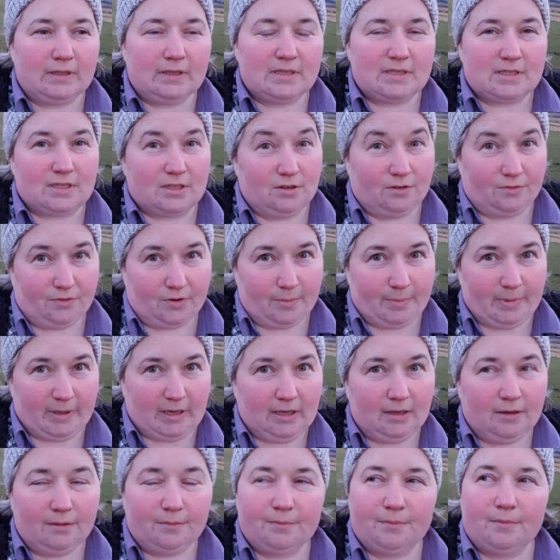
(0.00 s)
It's not very
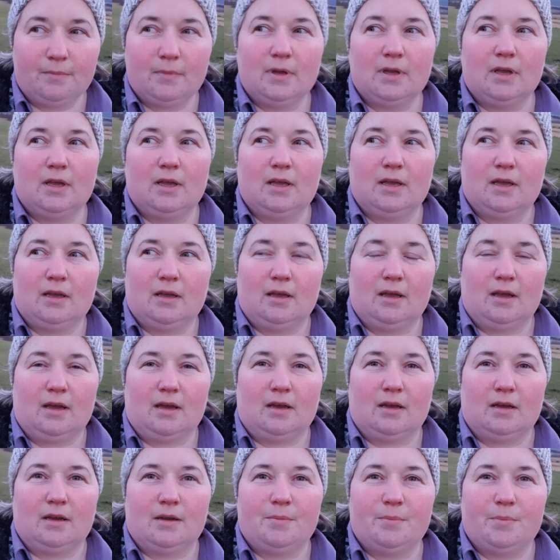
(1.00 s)
big.
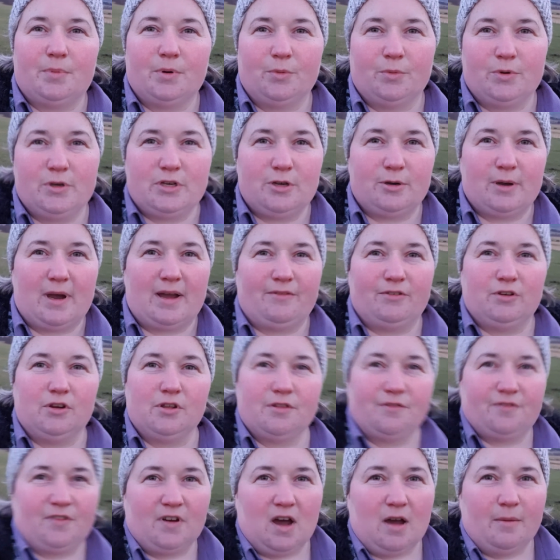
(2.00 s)
But we do have
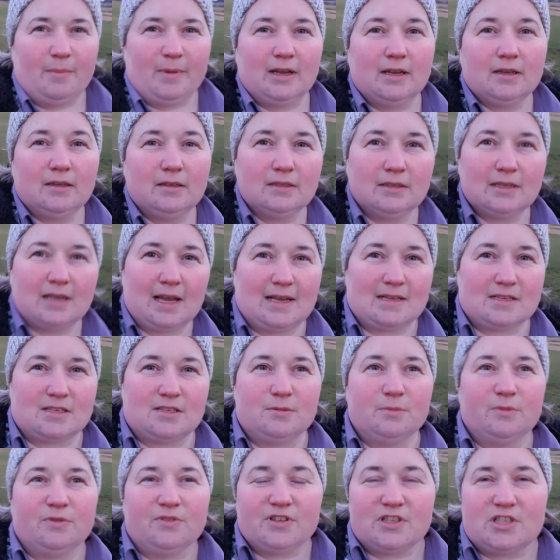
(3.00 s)
another farmer who has
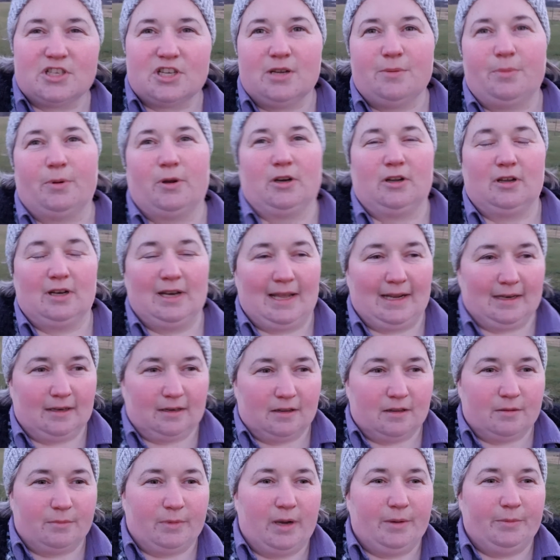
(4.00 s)
some of his sheep on our land
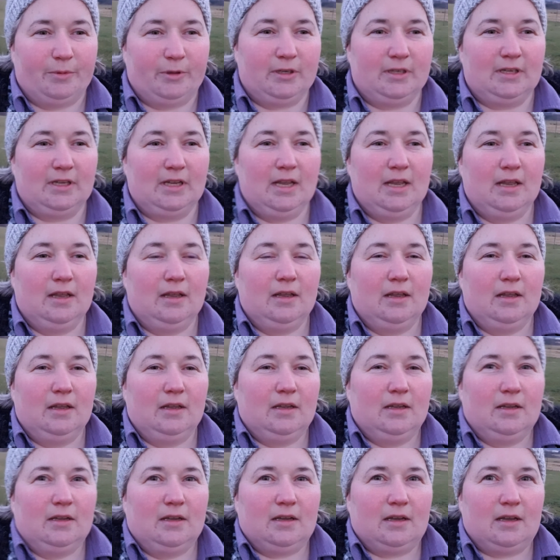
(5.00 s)
at the moment.
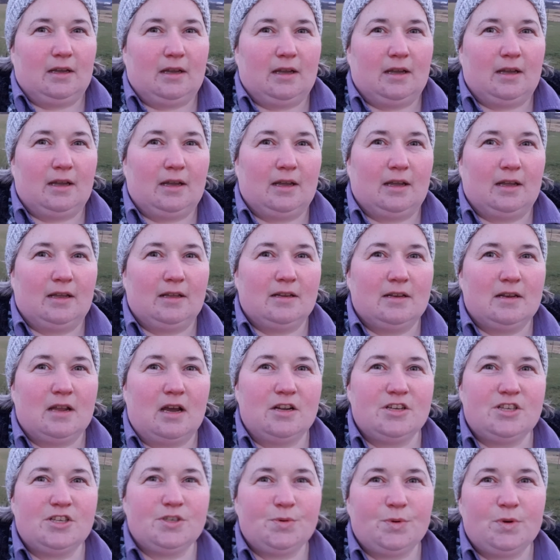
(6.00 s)
And
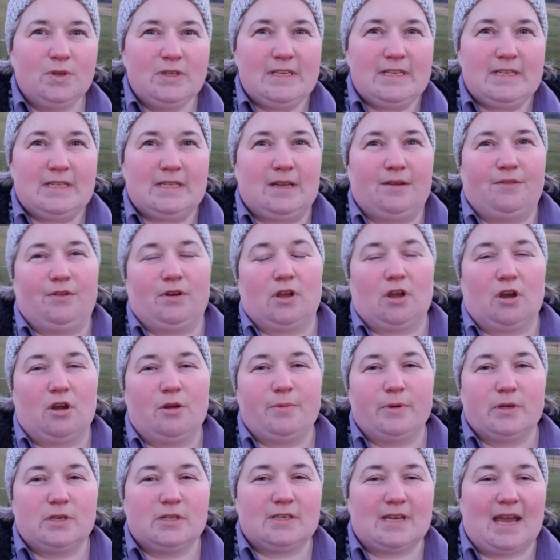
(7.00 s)
I just wanted to give it a go
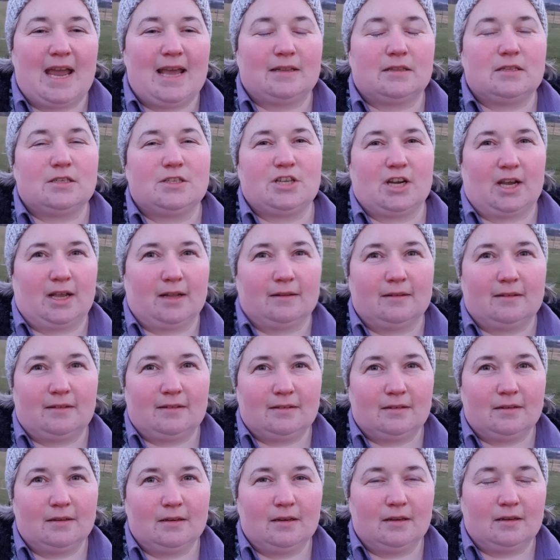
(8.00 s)
because I had the
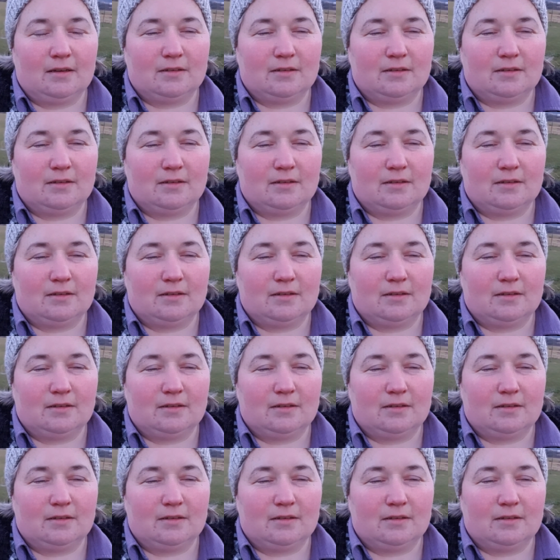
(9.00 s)
chance.